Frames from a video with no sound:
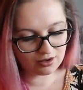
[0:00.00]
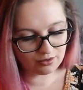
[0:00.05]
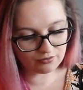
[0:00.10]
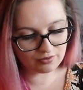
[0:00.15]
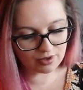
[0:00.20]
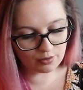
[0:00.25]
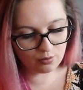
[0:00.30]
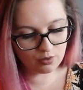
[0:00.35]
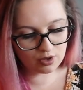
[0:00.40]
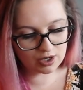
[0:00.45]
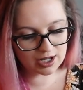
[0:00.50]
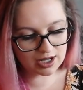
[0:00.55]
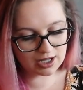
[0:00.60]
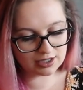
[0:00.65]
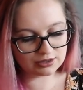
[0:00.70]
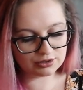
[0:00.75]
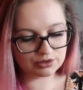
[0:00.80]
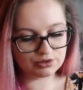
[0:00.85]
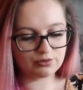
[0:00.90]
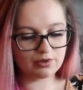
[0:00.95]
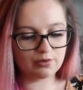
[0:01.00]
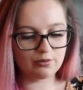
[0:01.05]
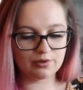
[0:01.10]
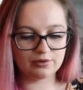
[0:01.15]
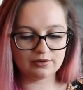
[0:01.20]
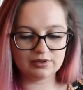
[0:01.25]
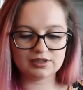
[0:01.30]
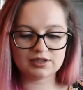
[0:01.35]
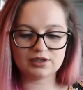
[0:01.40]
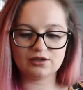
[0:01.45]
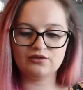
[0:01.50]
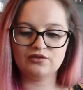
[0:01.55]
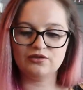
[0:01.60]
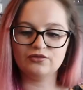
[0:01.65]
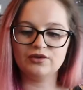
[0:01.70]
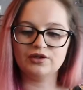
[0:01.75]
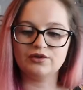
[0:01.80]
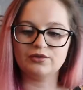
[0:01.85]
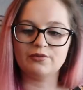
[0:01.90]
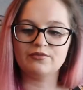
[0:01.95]
right, what colour do I want? Let's go for a
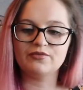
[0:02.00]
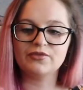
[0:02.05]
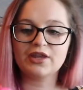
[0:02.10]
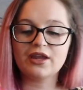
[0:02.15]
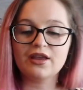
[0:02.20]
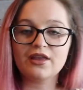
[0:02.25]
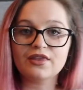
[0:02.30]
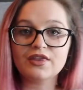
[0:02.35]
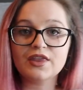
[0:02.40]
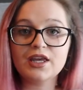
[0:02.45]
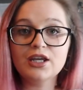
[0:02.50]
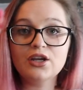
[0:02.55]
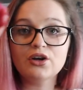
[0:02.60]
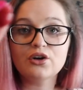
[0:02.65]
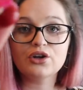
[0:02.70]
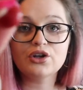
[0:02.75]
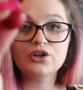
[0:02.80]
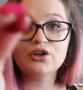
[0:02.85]
red one. They are